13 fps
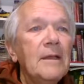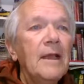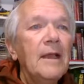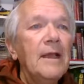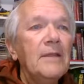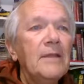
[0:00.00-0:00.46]

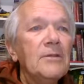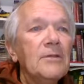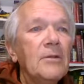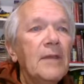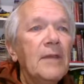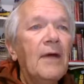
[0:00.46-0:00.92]
And
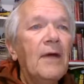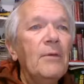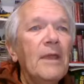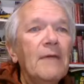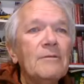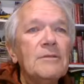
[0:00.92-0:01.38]
so now we
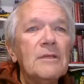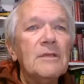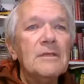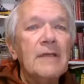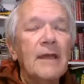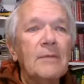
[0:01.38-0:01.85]
have a
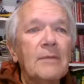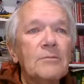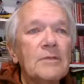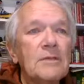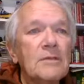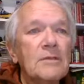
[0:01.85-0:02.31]
6-atom
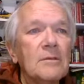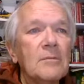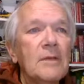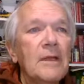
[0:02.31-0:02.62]
system.